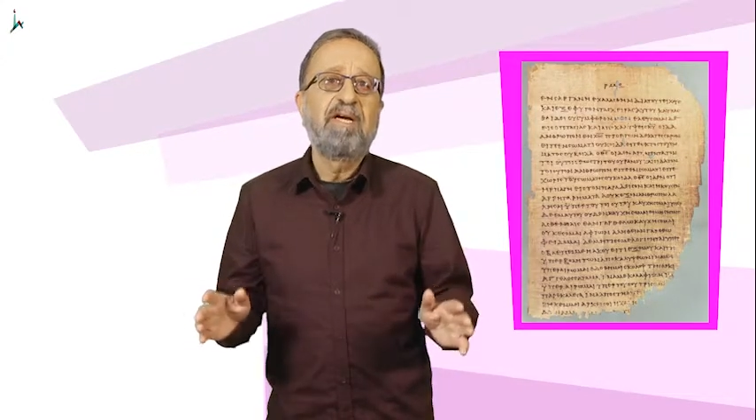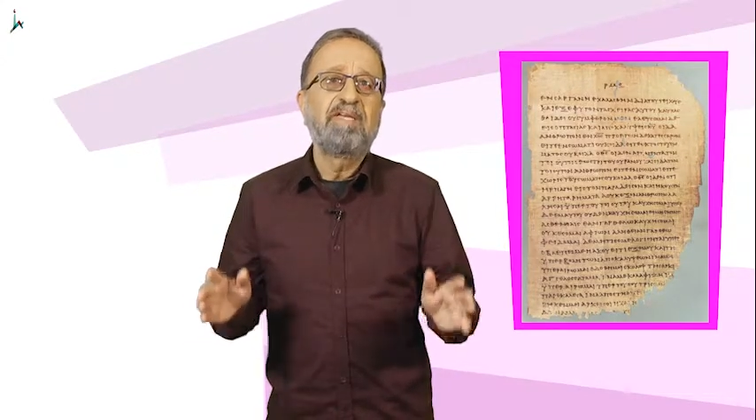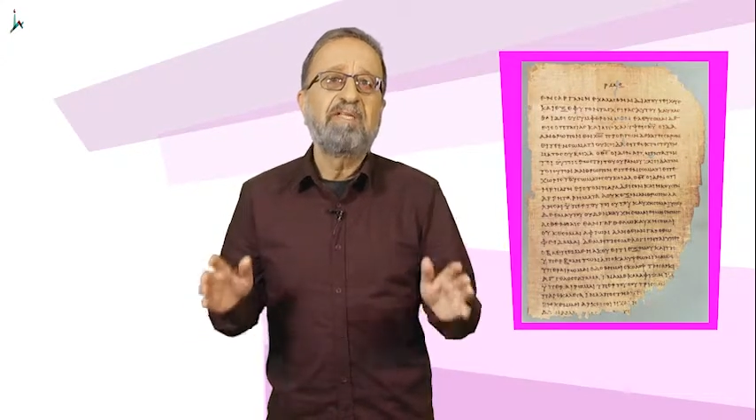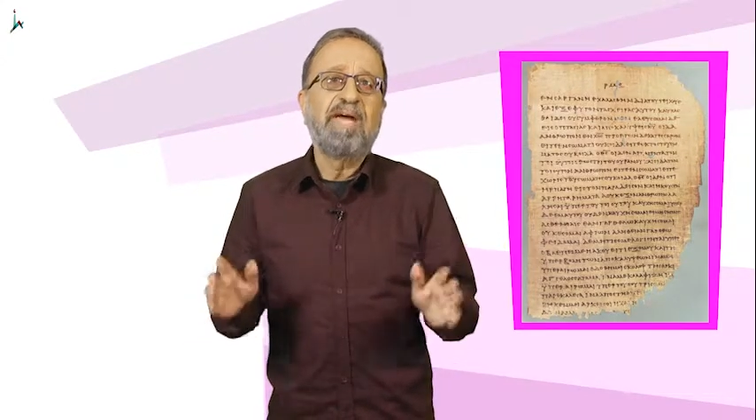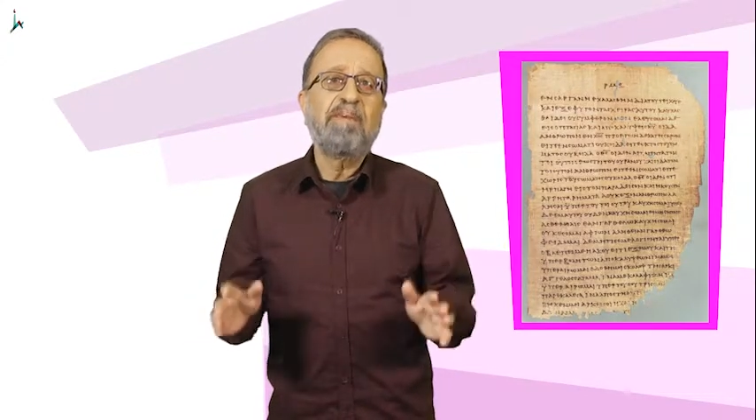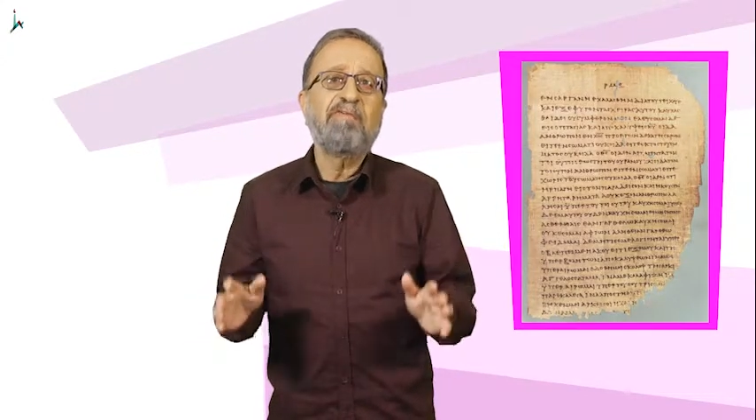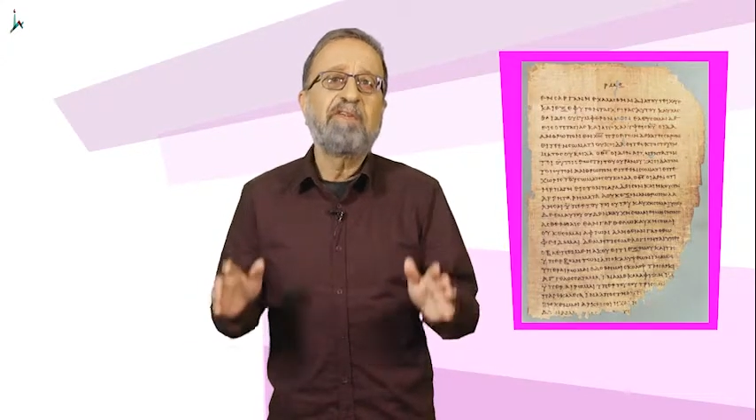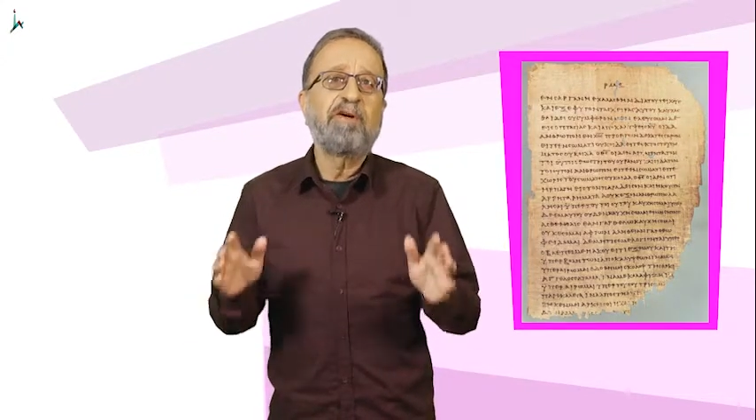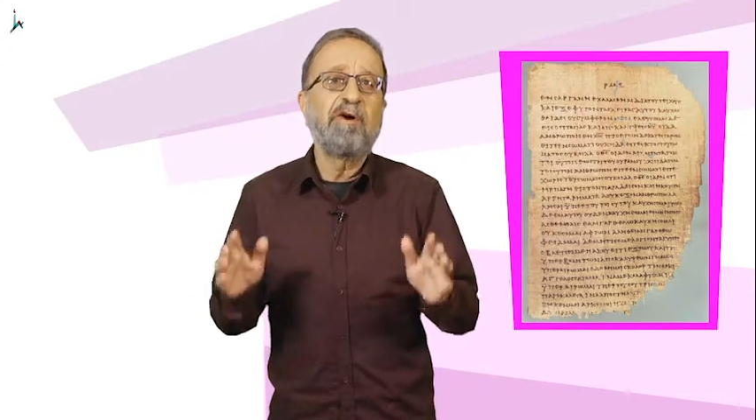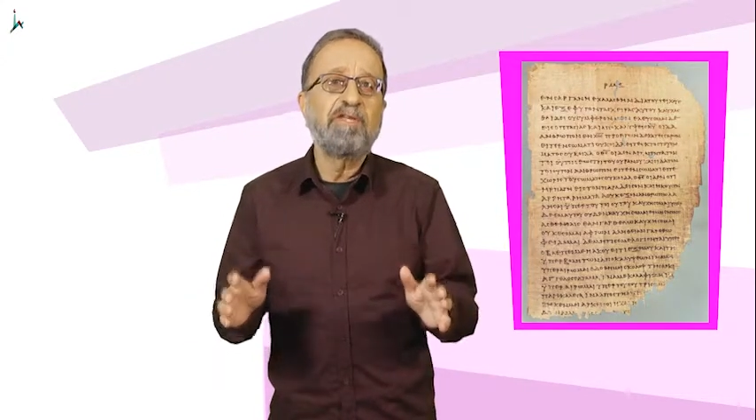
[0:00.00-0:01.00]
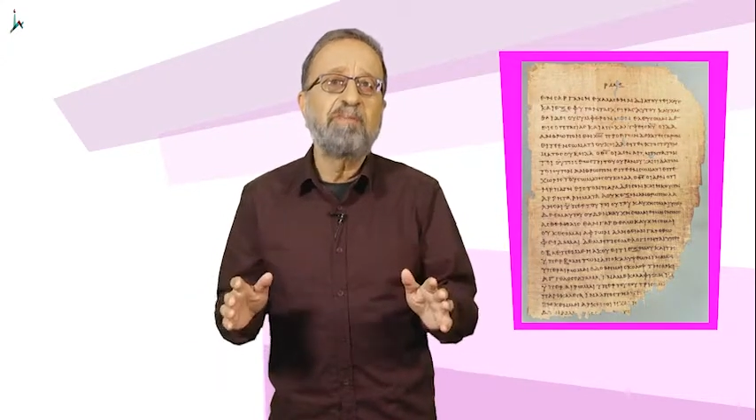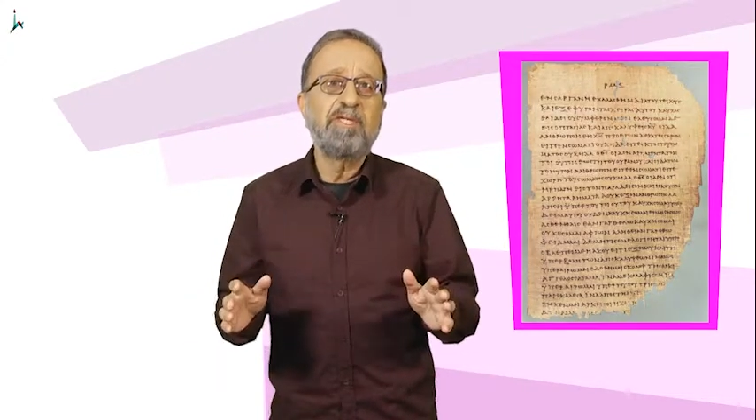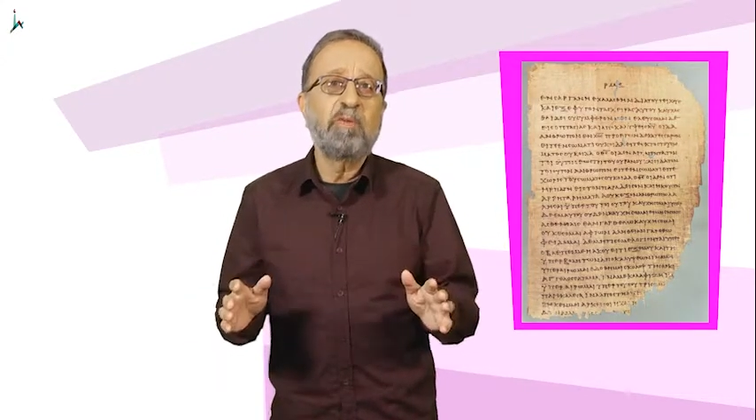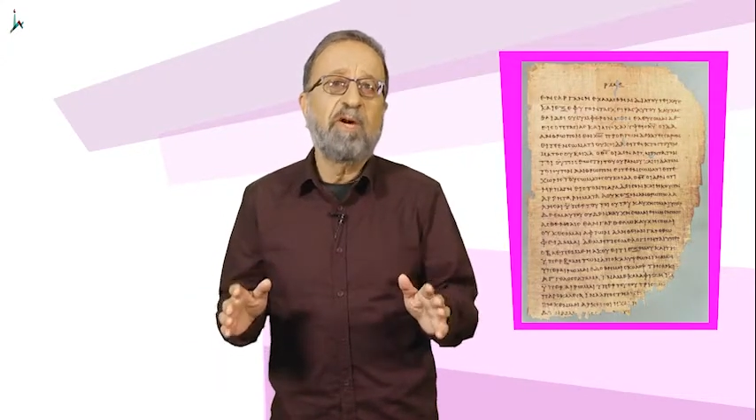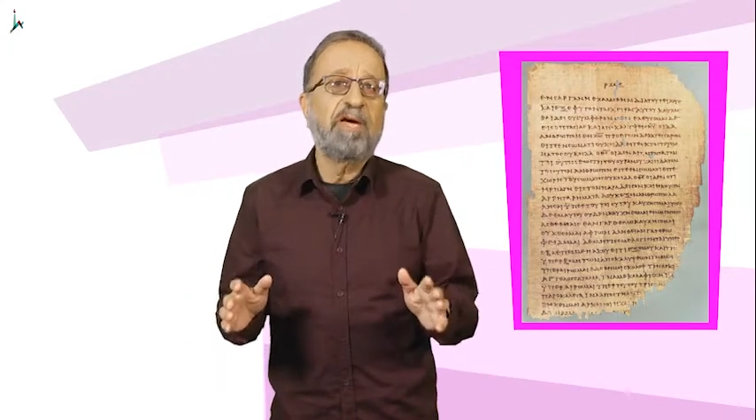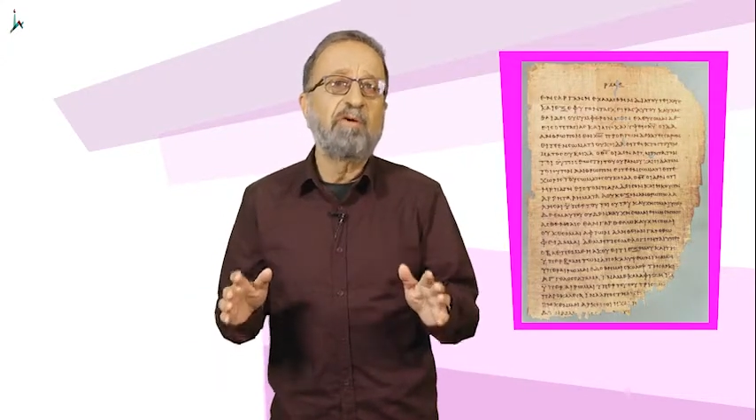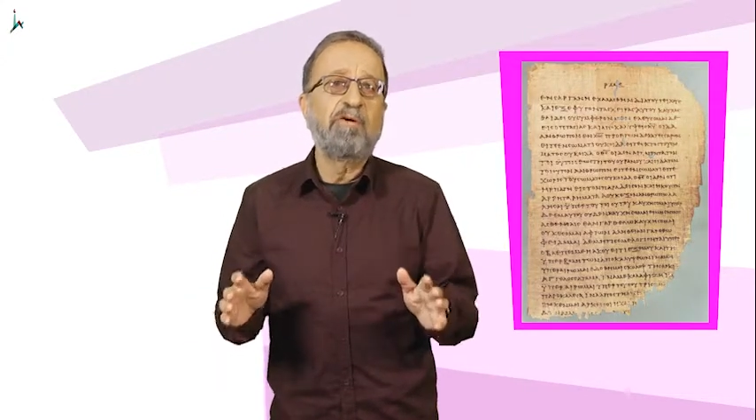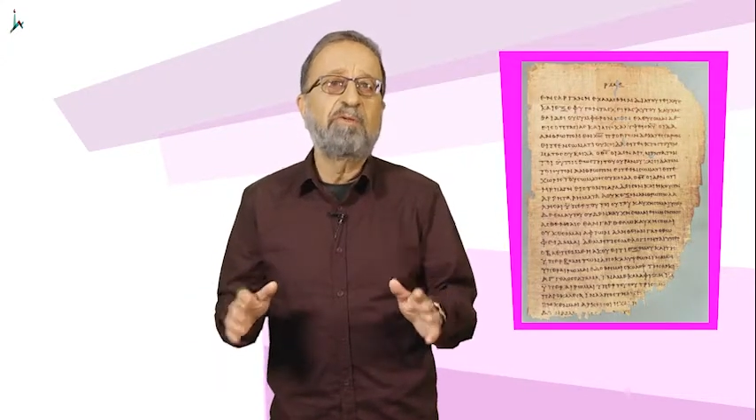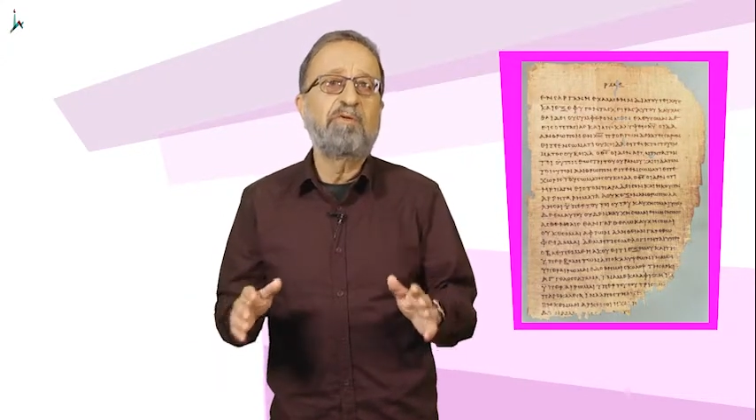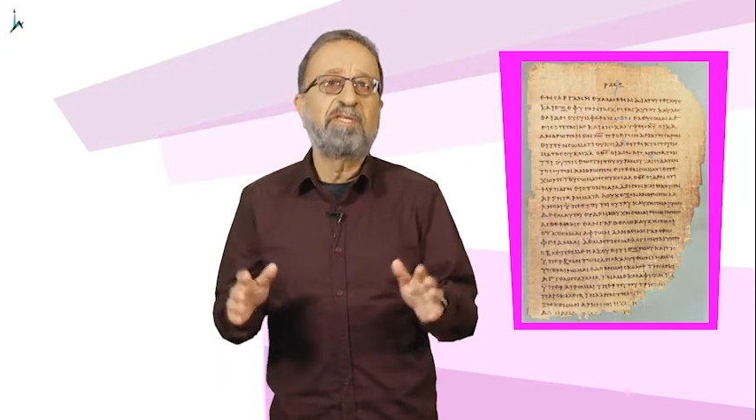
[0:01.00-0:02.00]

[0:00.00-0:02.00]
Some of the Gospels we are going to